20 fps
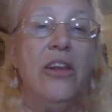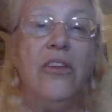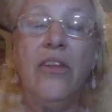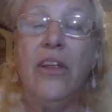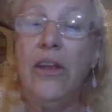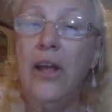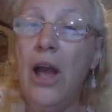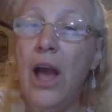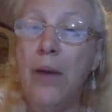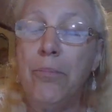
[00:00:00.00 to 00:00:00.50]

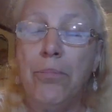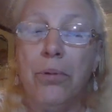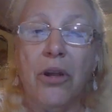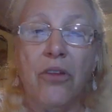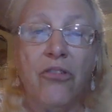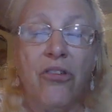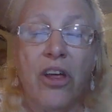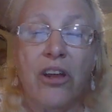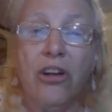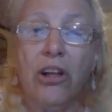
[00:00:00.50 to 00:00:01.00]
You had
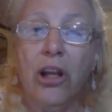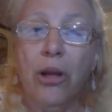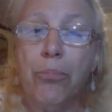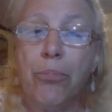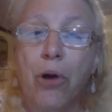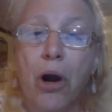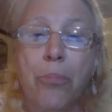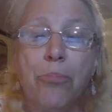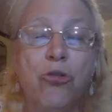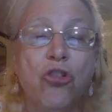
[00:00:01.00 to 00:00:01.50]
placental
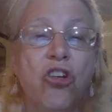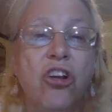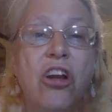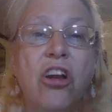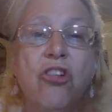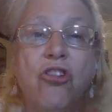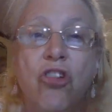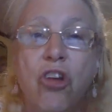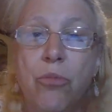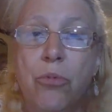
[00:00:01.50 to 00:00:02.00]
abruption,
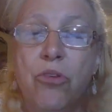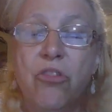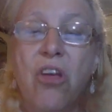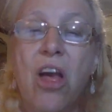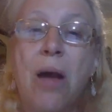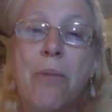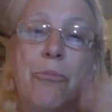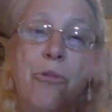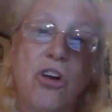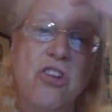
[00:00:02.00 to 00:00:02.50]
she was
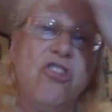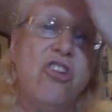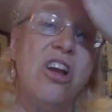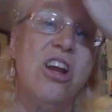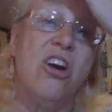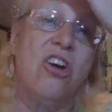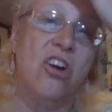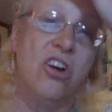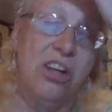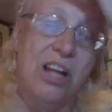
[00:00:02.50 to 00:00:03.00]

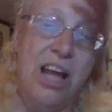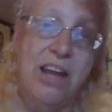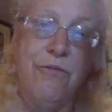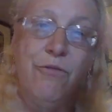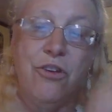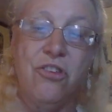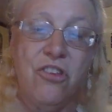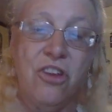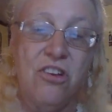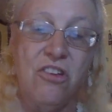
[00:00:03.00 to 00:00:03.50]
hemorrhaging, her life
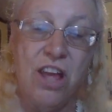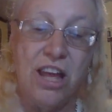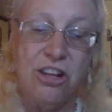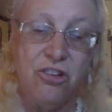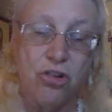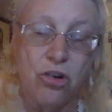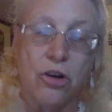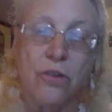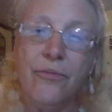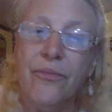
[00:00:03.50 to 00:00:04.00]
was in
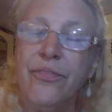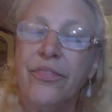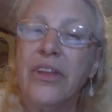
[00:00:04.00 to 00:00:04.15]
danger.